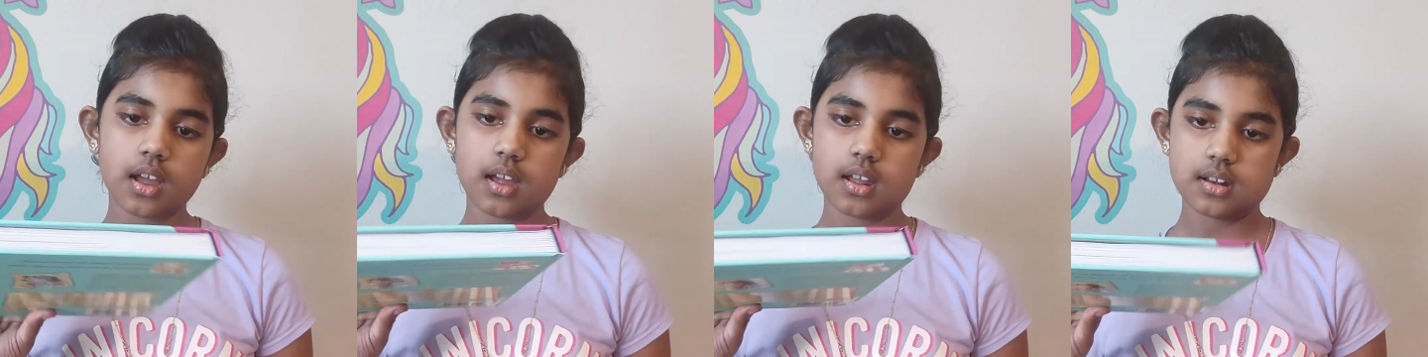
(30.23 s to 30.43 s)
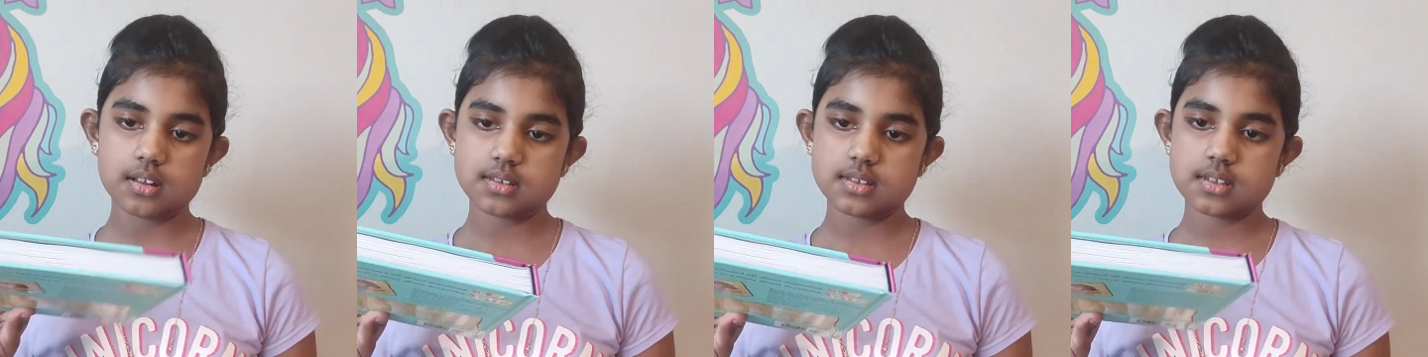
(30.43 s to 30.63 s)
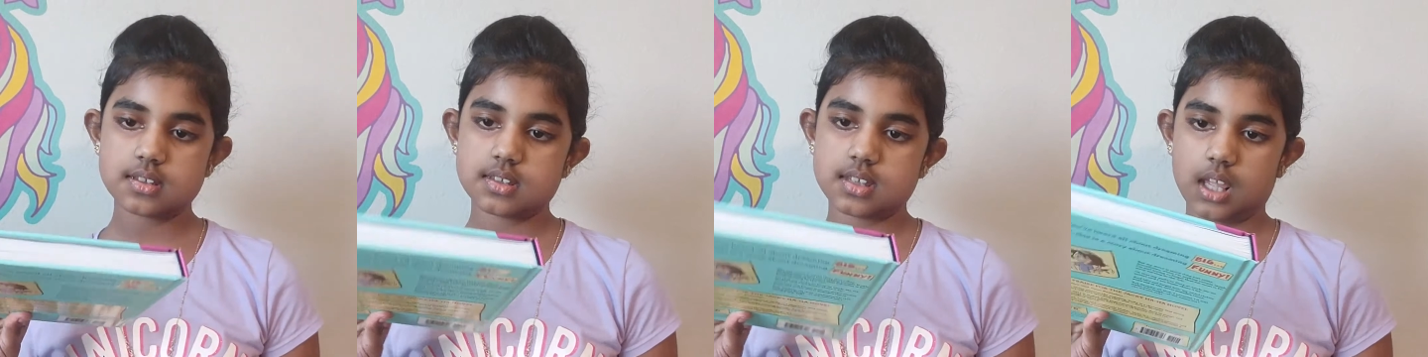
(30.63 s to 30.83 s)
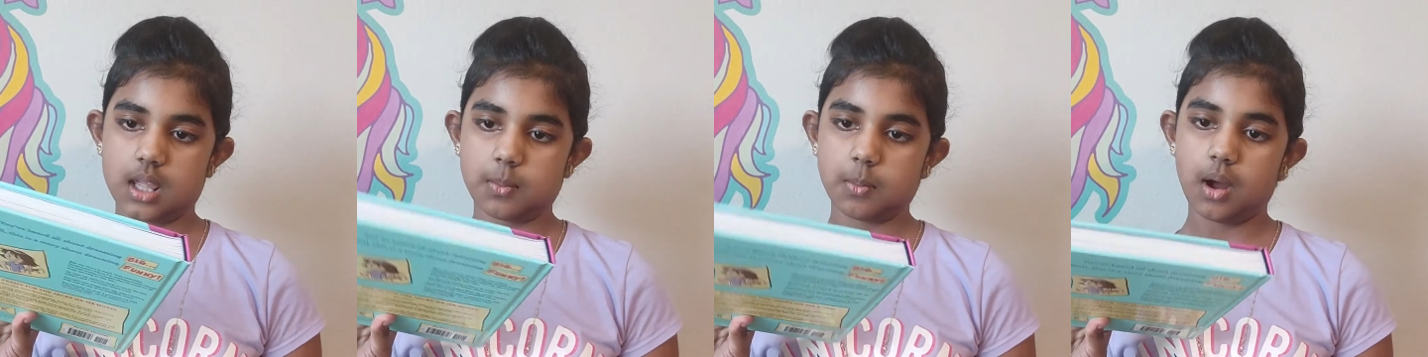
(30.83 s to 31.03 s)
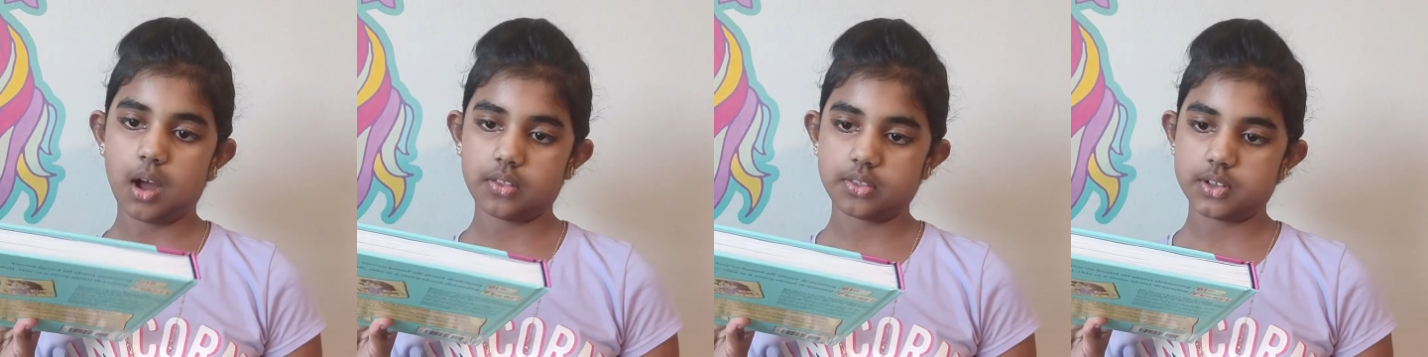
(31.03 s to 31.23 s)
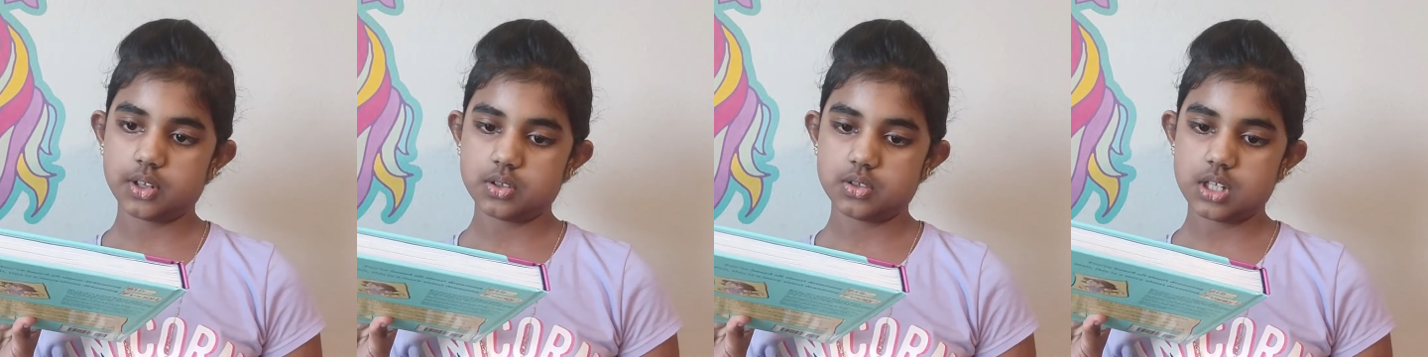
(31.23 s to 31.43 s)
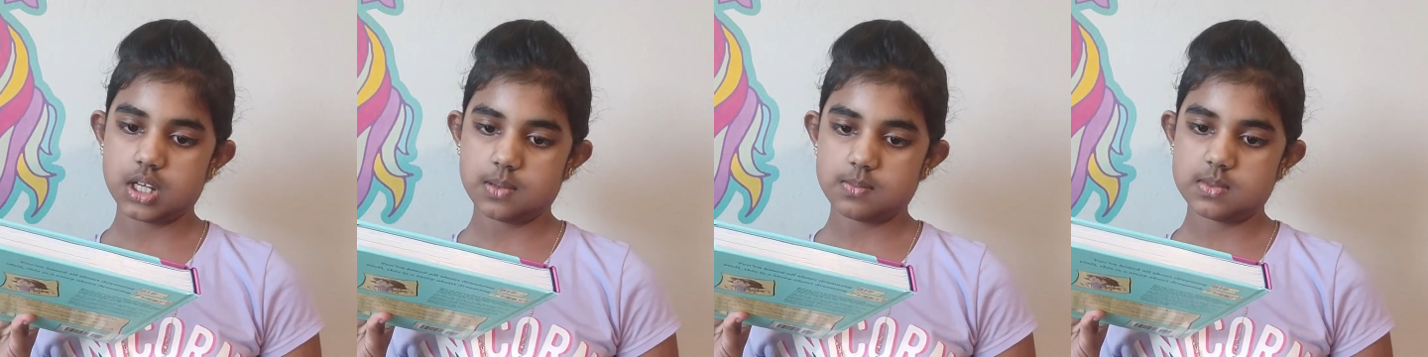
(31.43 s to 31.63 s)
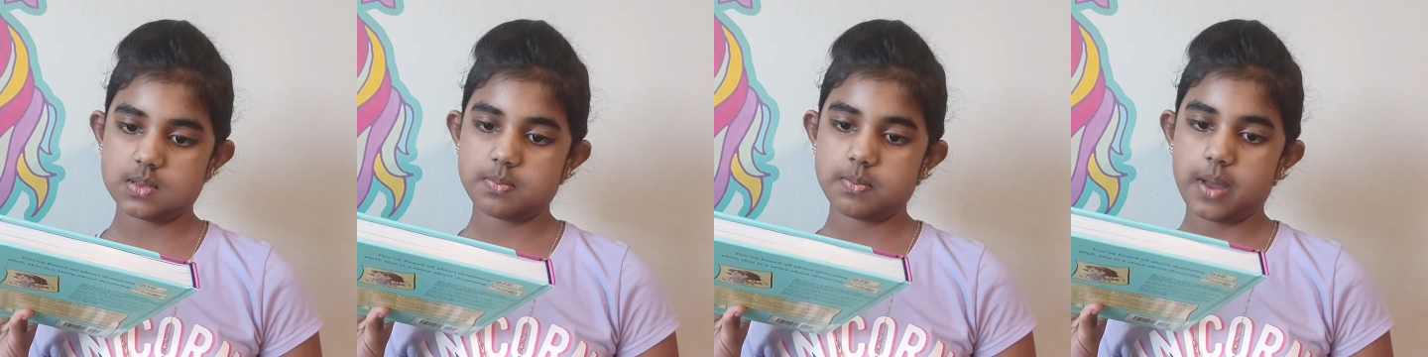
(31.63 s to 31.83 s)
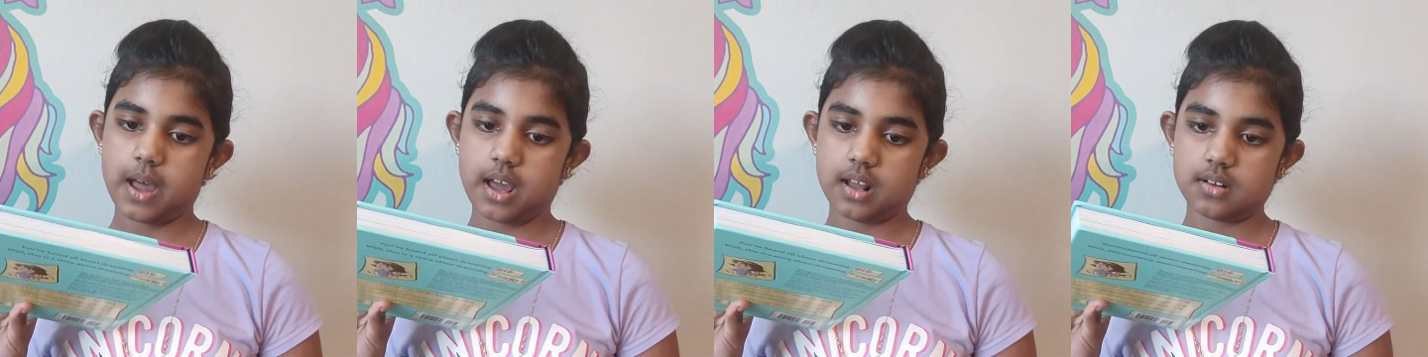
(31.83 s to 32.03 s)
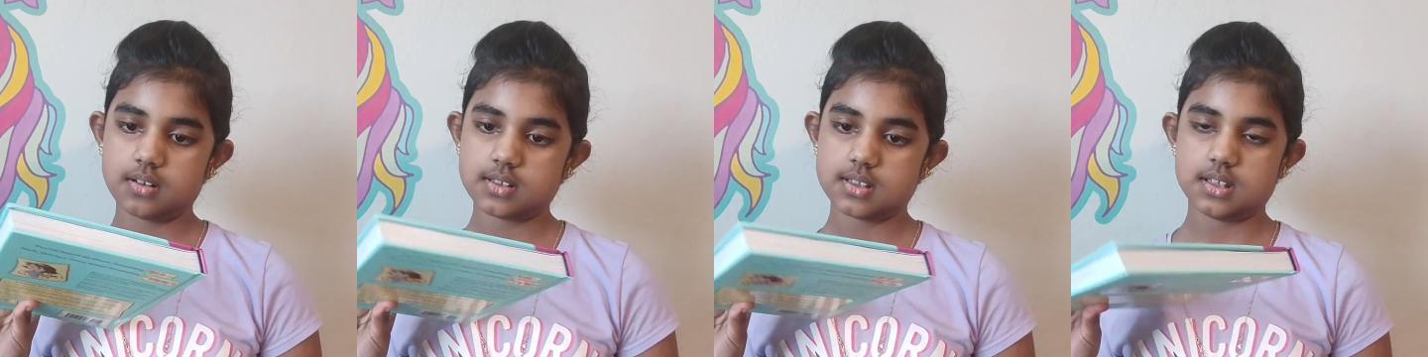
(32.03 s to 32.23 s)
and it's the same author, James
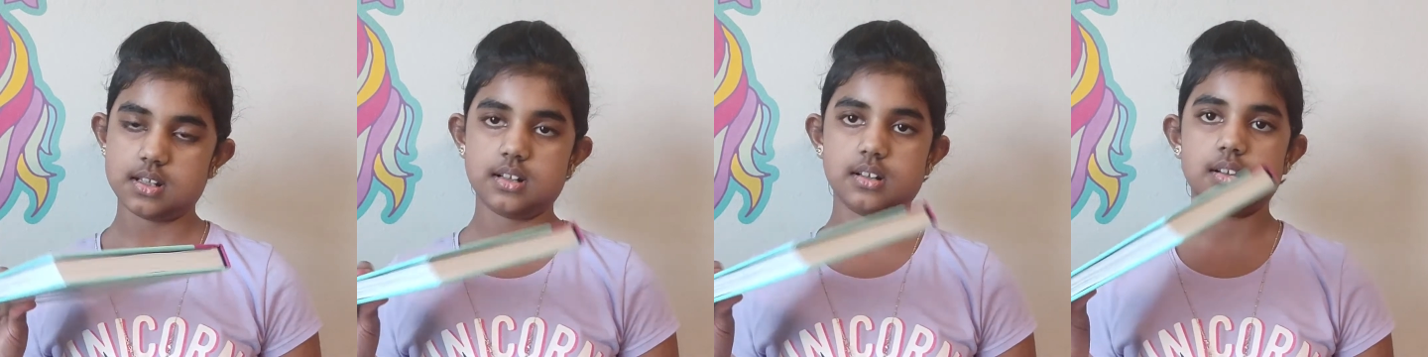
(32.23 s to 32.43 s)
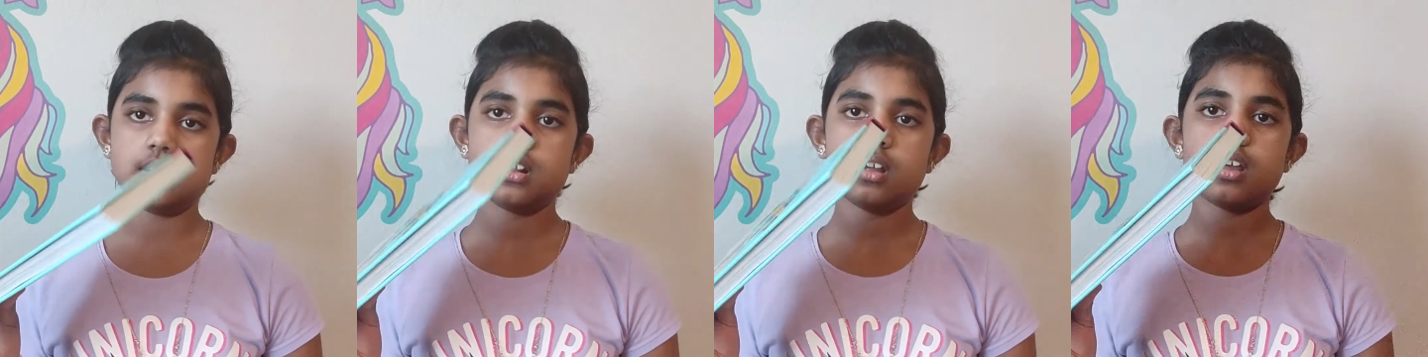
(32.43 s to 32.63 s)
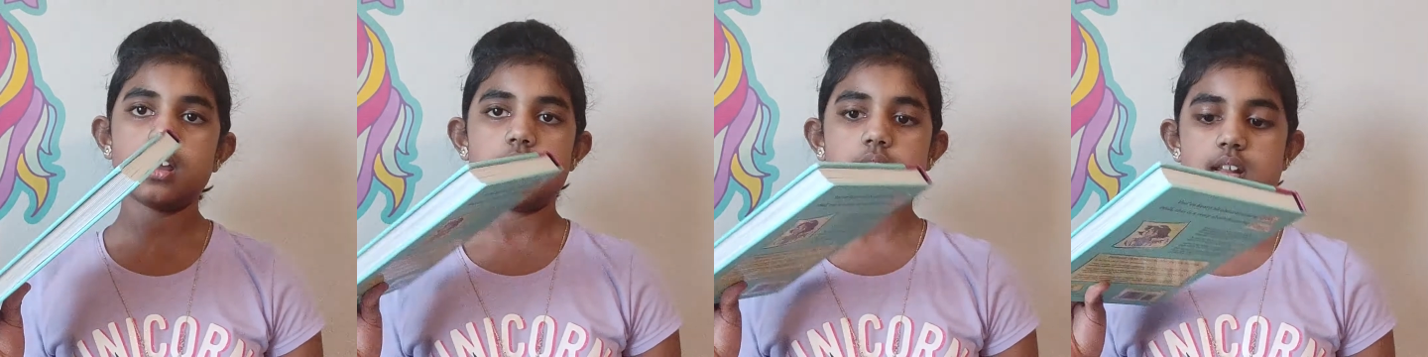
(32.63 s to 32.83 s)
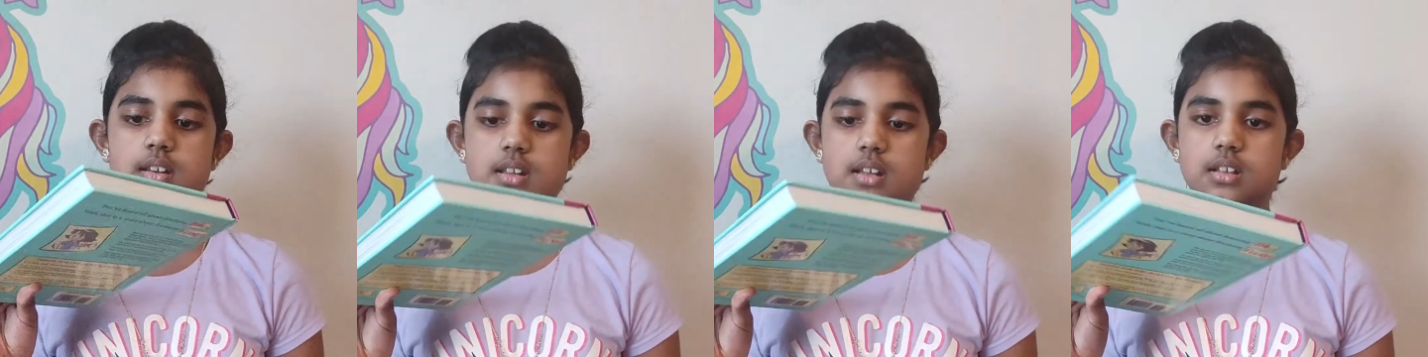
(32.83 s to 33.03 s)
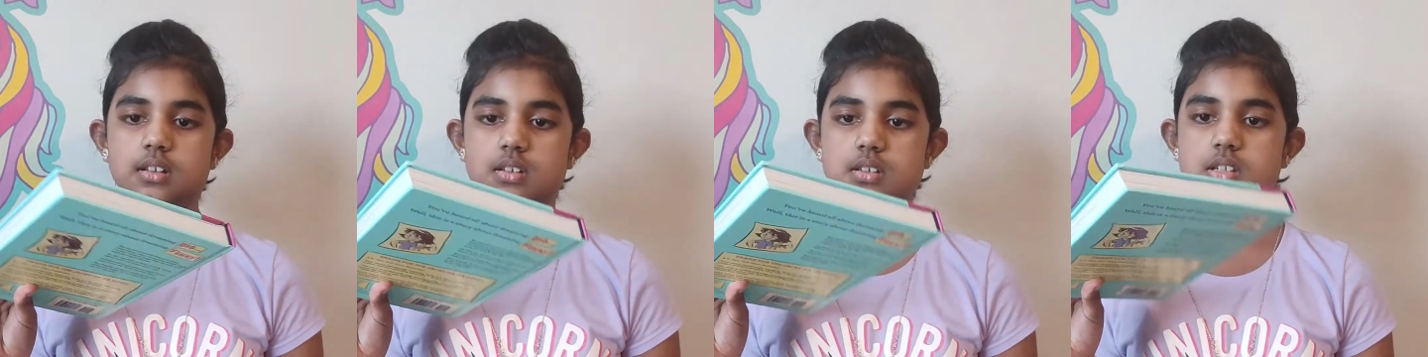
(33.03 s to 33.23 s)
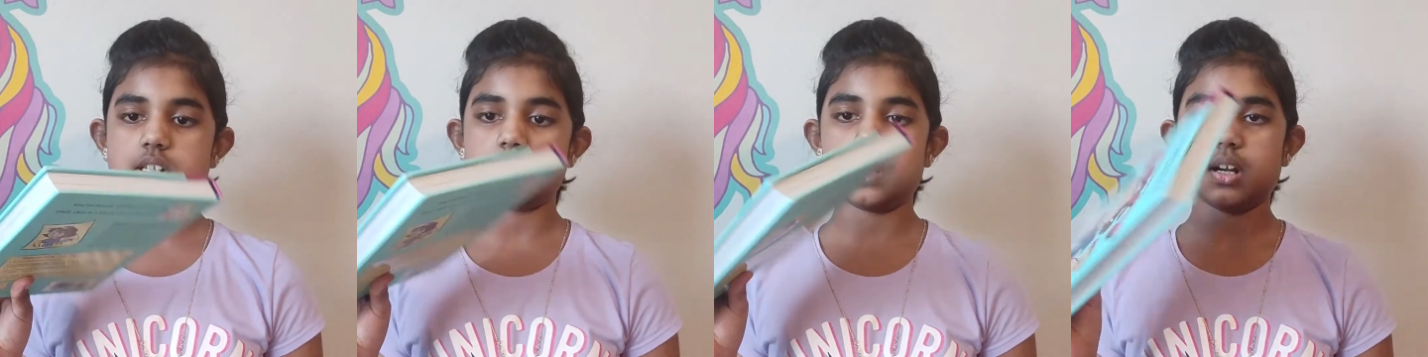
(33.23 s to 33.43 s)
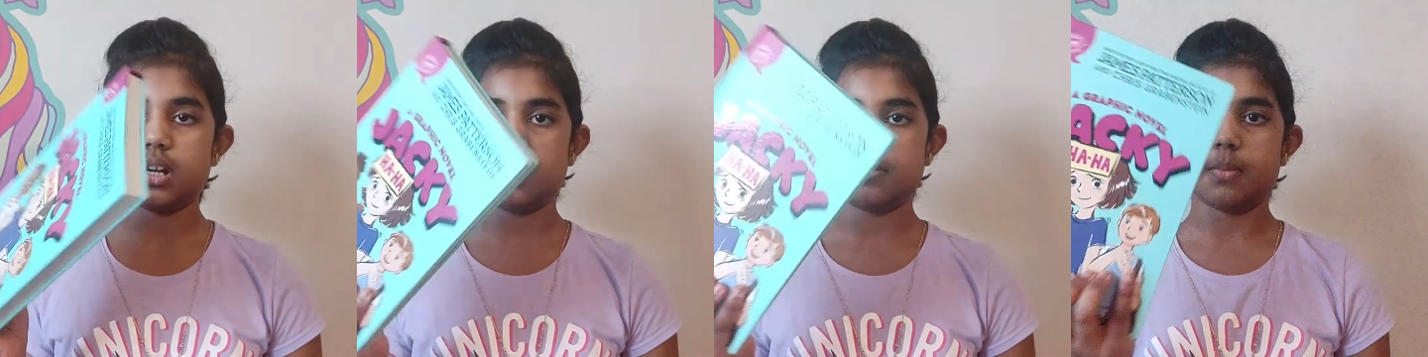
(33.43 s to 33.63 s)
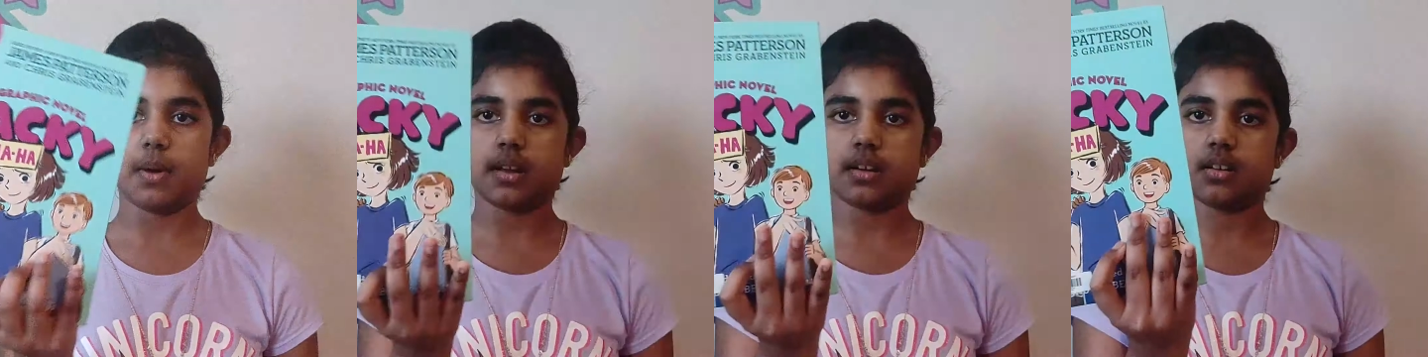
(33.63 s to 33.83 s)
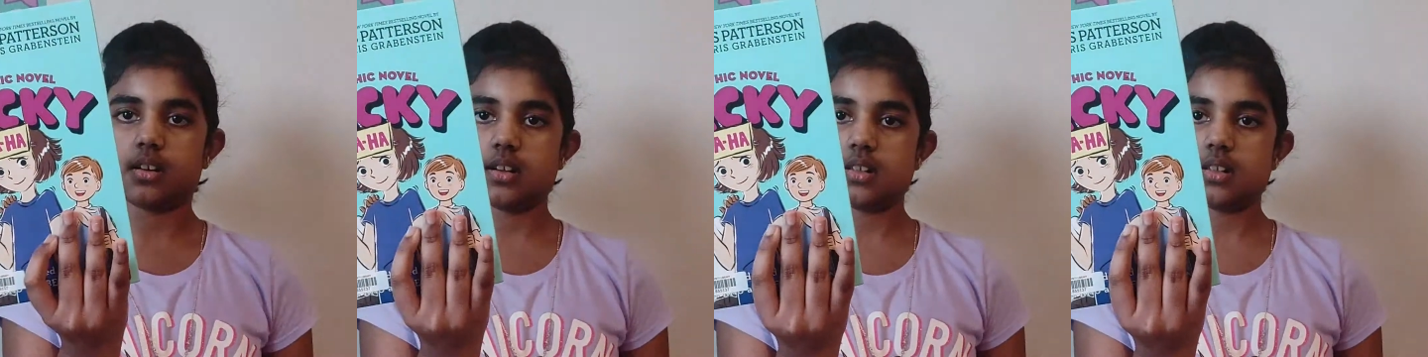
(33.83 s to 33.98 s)
Patterson, and illustrated by